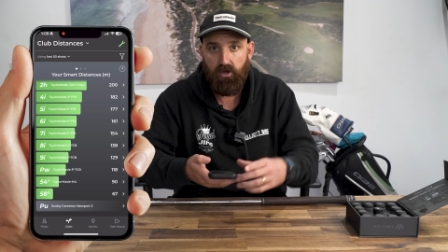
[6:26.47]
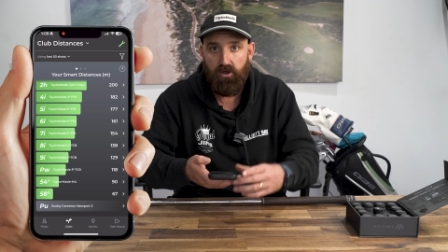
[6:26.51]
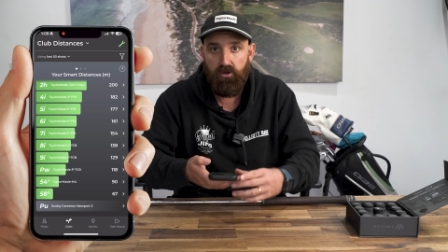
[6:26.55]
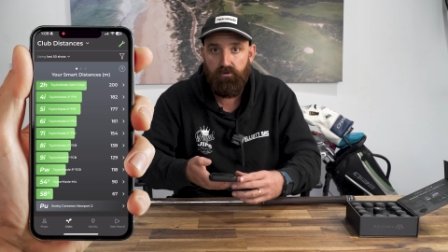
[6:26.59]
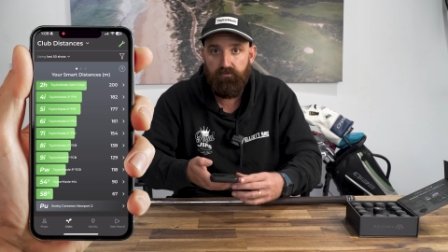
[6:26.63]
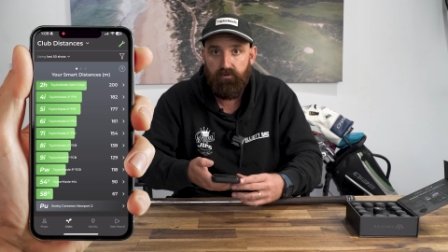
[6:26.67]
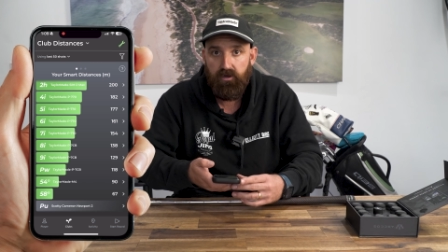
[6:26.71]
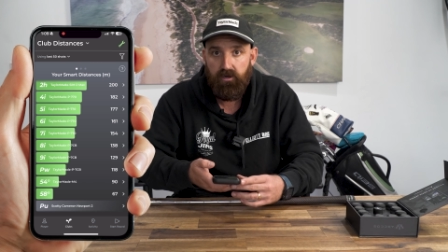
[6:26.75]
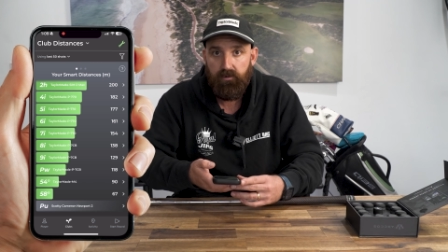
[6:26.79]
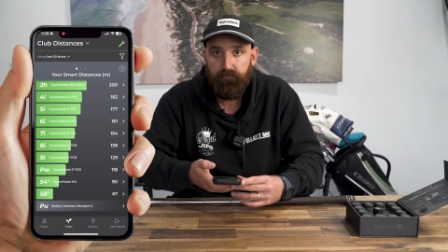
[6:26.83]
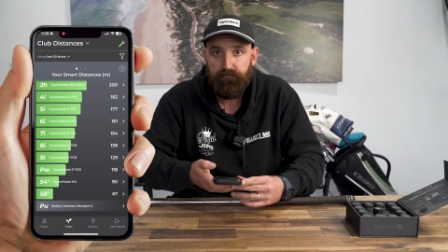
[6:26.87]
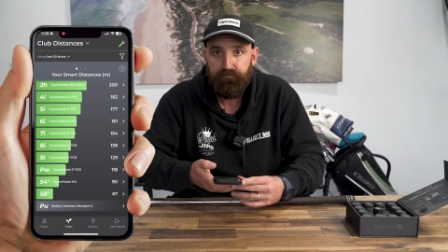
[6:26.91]

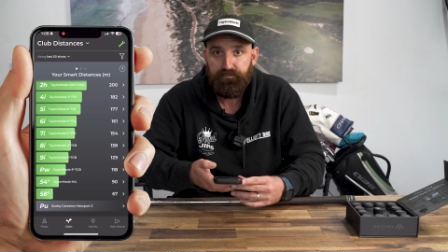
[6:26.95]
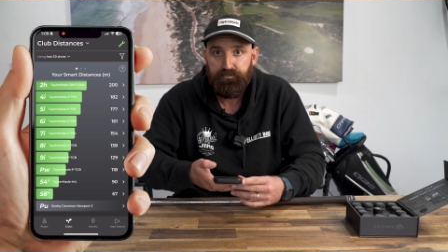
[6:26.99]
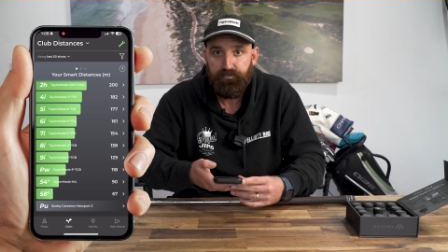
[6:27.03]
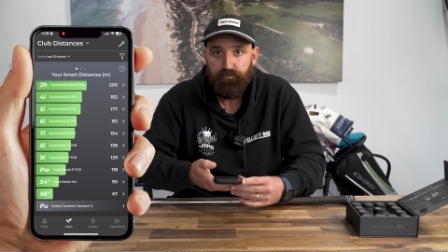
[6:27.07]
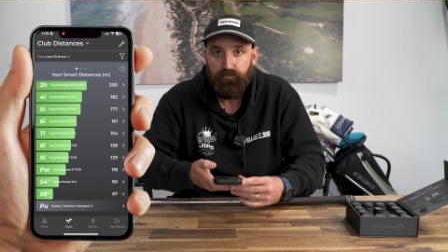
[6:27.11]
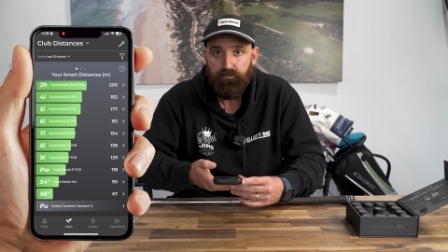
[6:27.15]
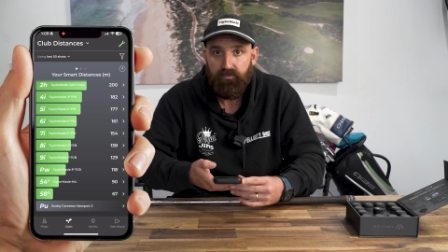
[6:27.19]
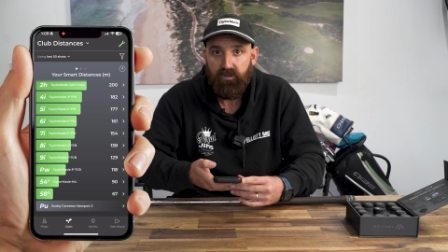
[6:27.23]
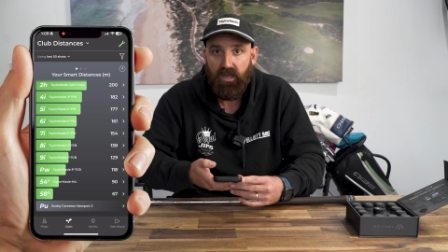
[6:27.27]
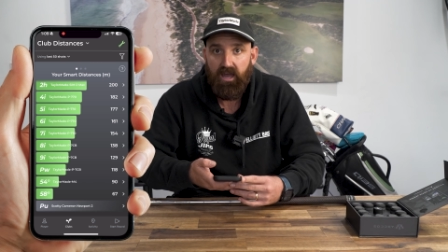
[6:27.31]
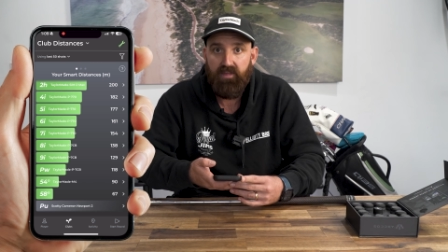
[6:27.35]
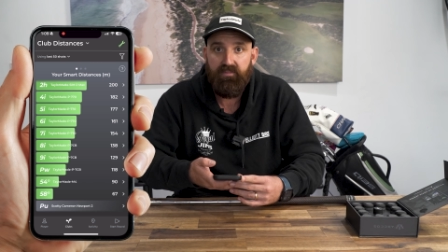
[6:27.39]
over,
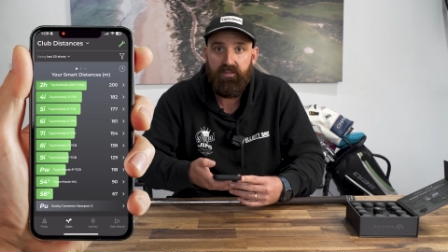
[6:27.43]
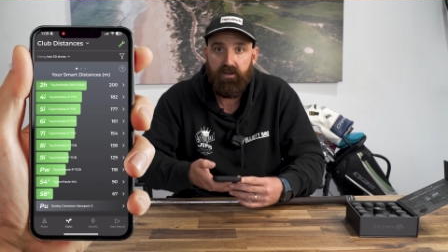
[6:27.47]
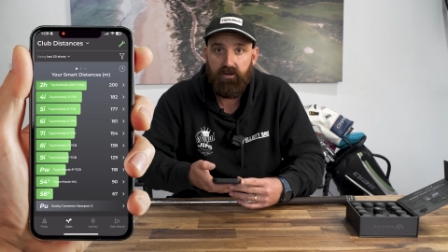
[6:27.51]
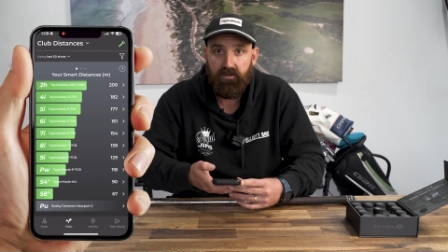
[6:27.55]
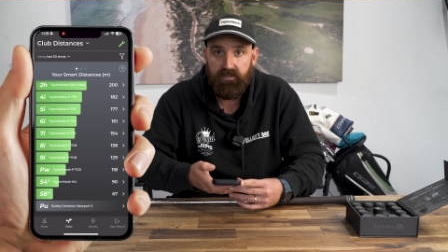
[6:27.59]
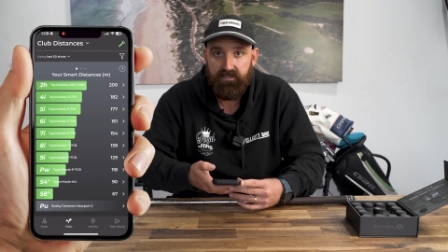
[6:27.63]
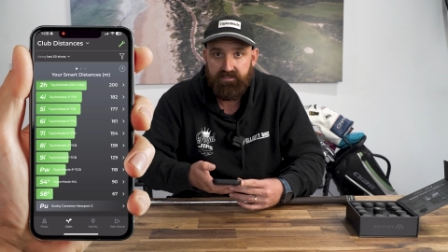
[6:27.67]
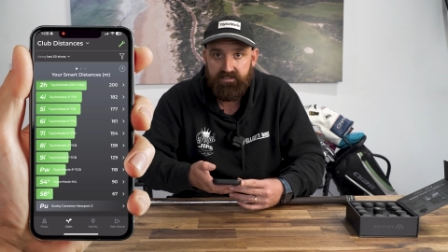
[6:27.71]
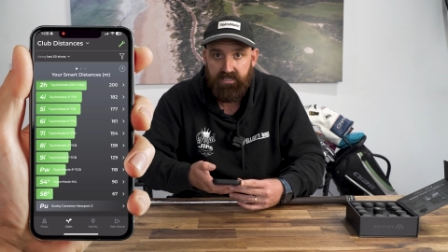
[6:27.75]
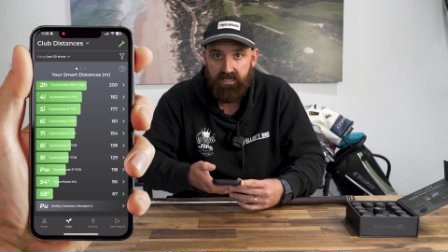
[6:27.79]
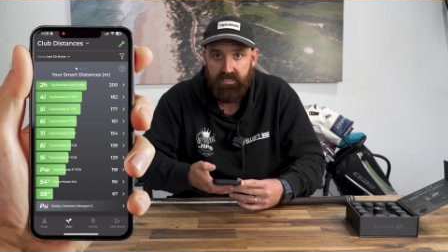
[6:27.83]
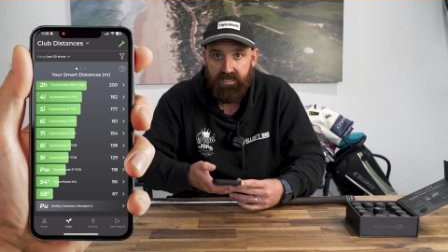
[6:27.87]
and then I'm
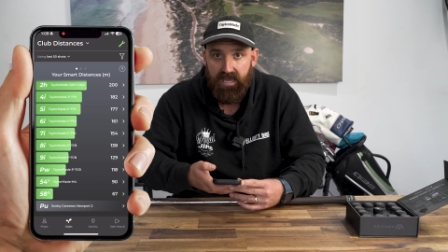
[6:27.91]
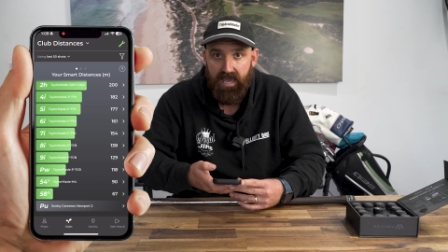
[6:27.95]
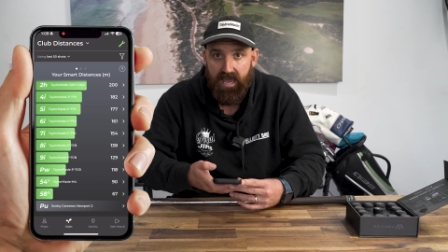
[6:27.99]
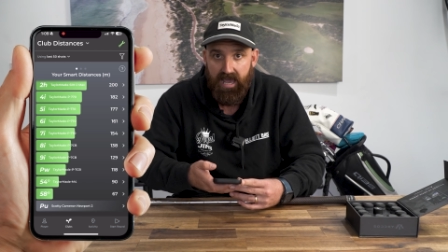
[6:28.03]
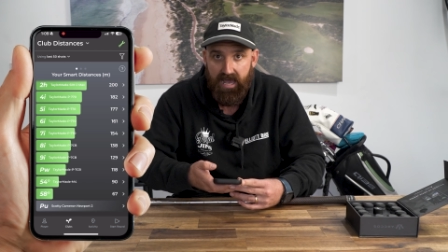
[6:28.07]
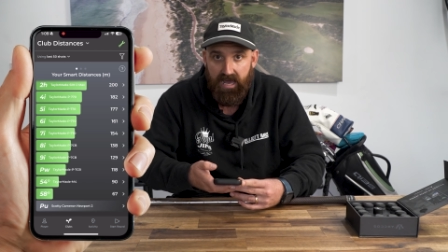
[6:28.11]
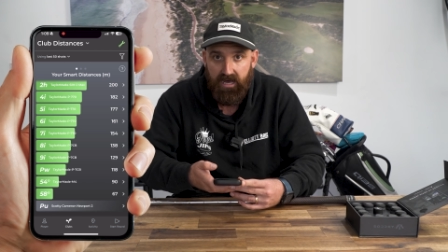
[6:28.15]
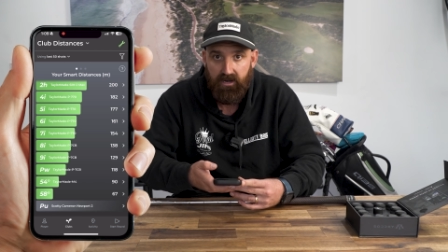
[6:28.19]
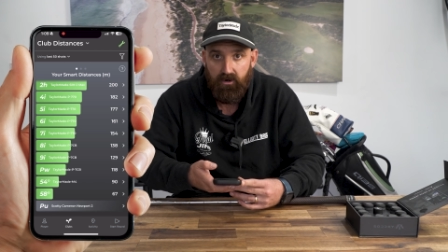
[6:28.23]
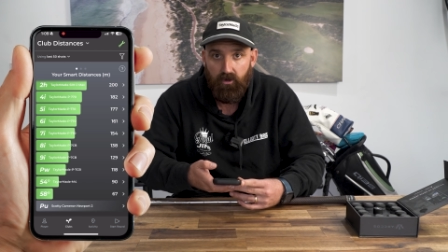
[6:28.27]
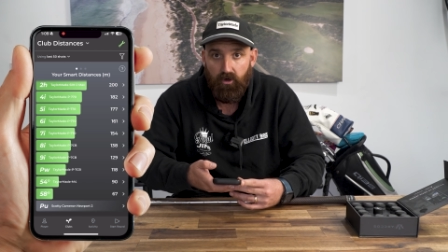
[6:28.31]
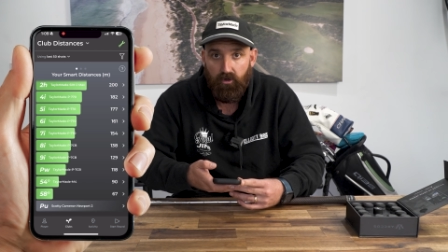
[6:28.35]
gonna take you
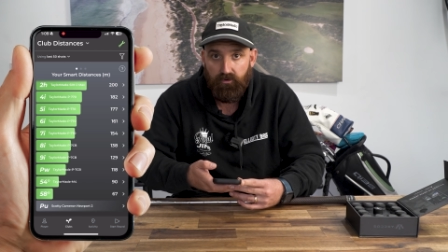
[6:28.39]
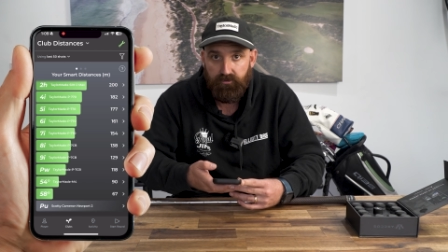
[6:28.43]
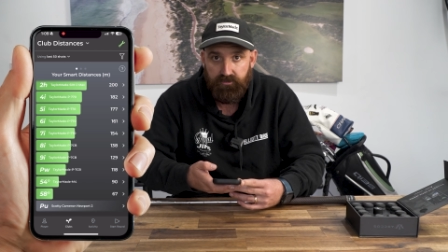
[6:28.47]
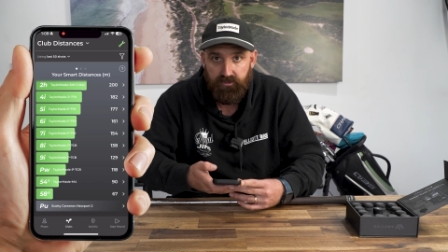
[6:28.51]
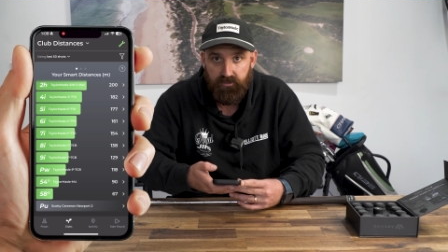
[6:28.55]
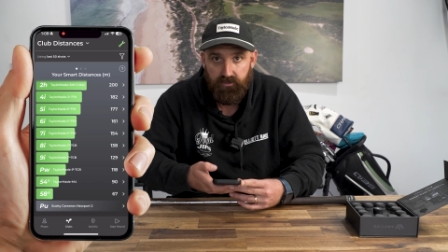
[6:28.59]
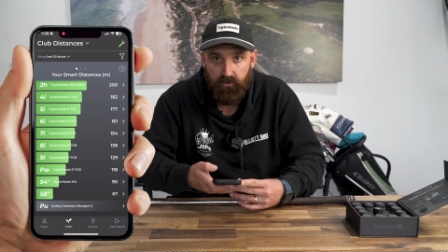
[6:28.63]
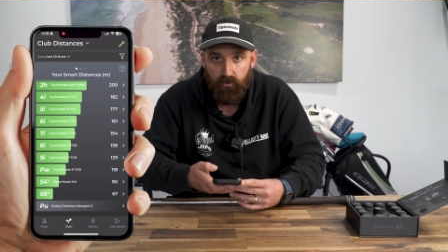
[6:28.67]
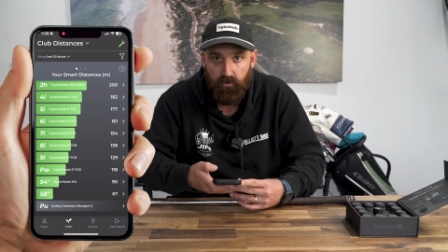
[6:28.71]
out onto the